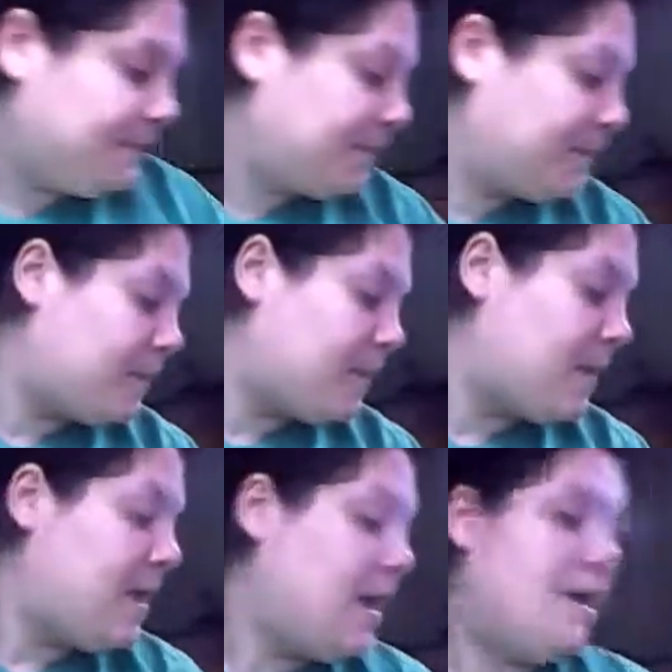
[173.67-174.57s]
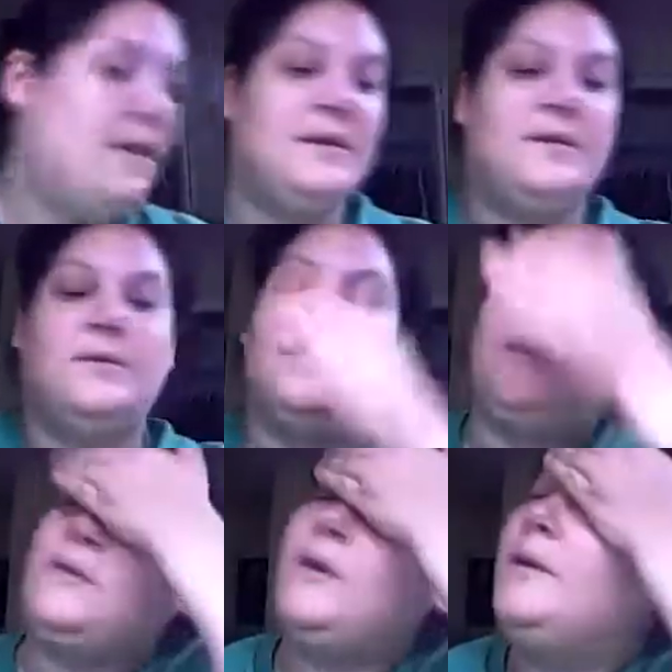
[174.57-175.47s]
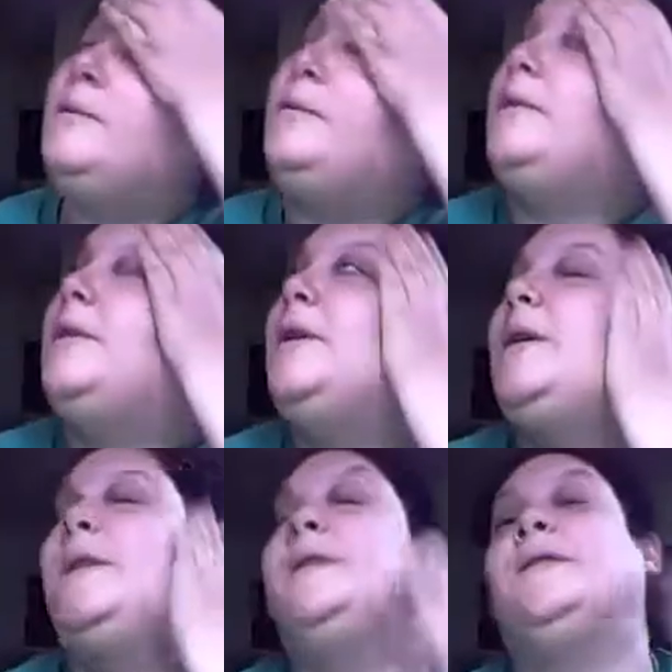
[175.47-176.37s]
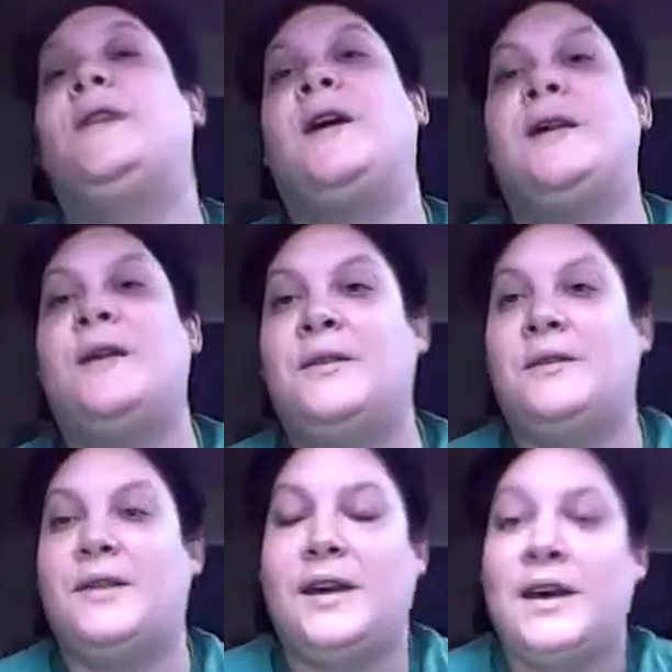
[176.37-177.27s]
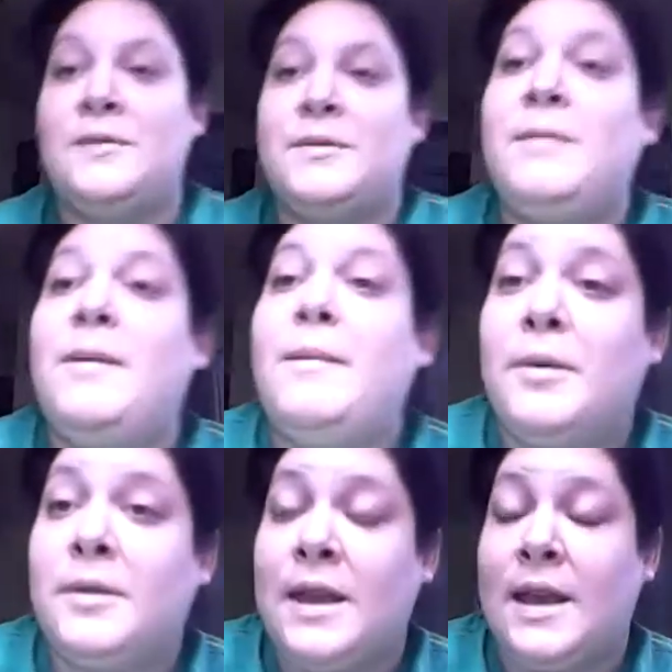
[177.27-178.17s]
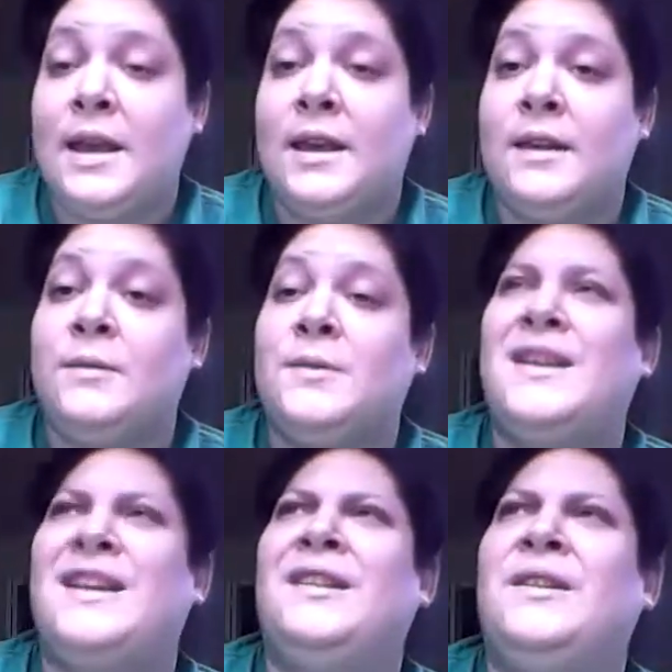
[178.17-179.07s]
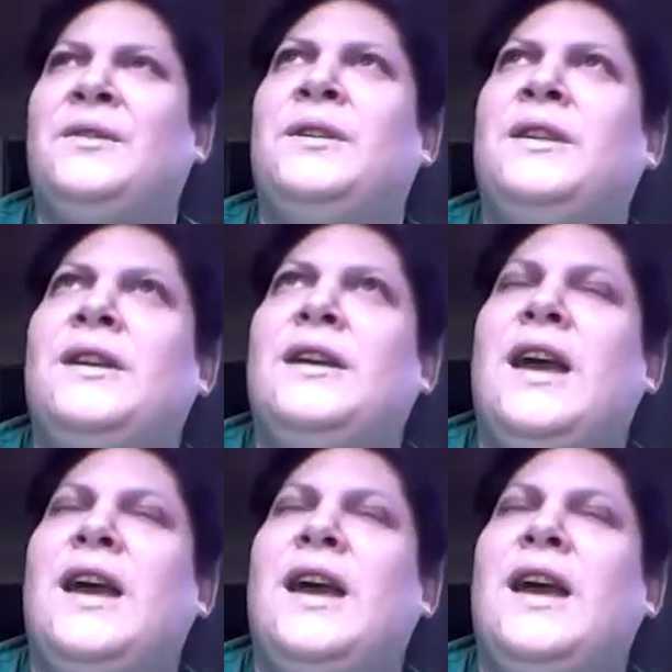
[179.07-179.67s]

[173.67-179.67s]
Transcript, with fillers: This was from I forgot another thing. It was on my birthday cake. It was like a little. I think it was for